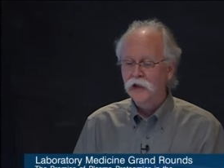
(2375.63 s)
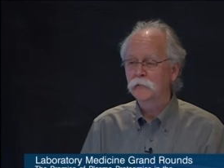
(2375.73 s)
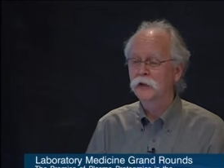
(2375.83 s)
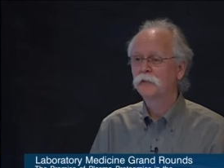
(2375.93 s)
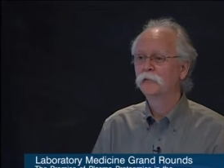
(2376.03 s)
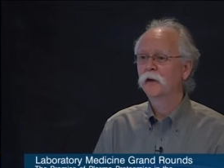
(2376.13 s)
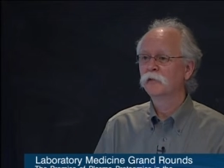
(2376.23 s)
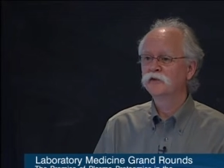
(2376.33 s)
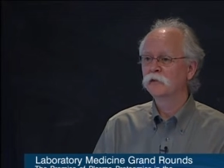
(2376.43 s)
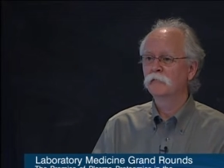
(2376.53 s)
And people have
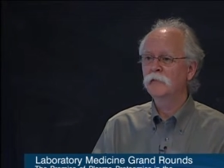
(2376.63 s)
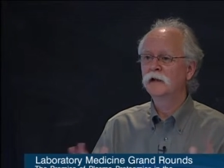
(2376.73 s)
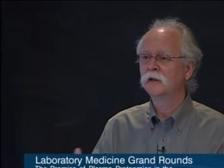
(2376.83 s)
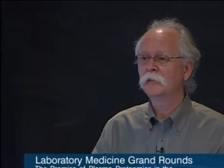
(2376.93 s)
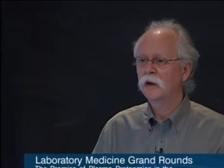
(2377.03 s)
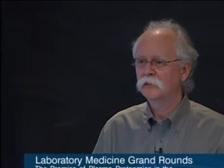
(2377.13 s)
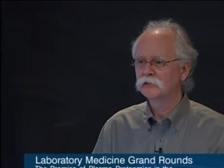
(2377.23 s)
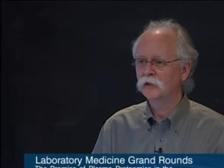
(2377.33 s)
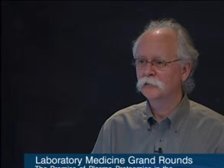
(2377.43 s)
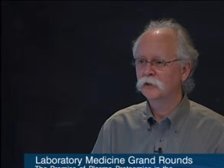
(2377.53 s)
published a million
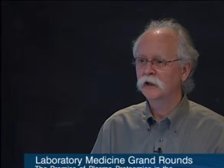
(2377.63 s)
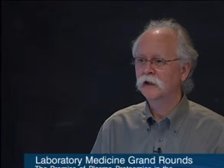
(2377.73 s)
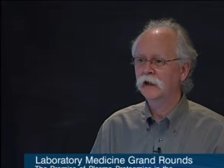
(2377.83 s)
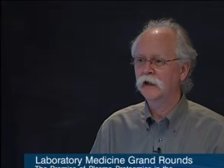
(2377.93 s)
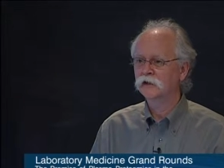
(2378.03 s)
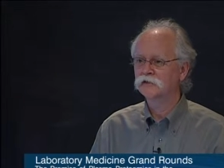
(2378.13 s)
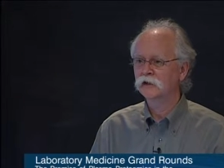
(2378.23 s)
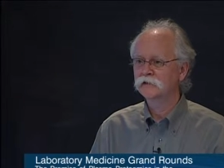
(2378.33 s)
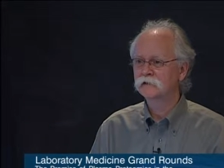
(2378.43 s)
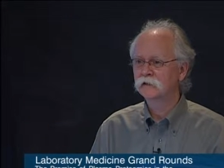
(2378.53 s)
papers on predicting
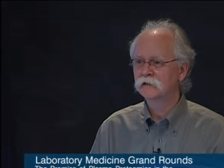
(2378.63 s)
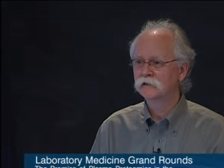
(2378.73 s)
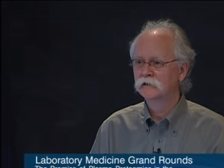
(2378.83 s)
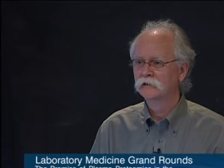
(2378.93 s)
antigenicity,